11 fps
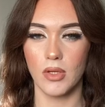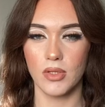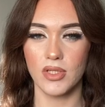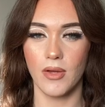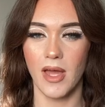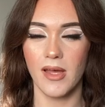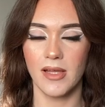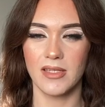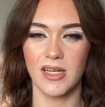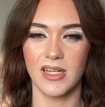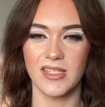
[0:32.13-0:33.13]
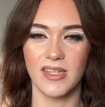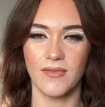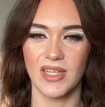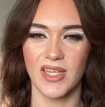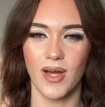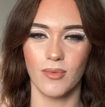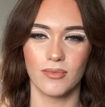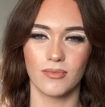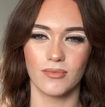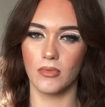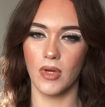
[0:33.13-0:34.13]
So yeah, let's get into the video.
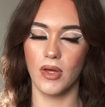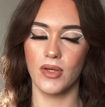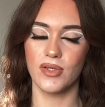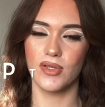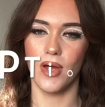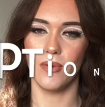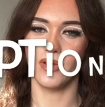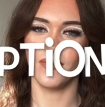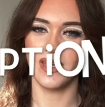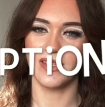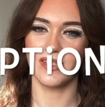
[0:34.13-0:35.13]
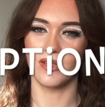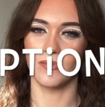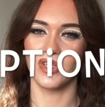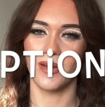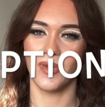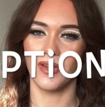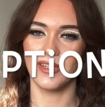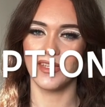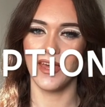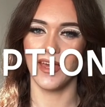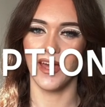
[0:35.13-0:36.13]
So the first assumption I'm going to say,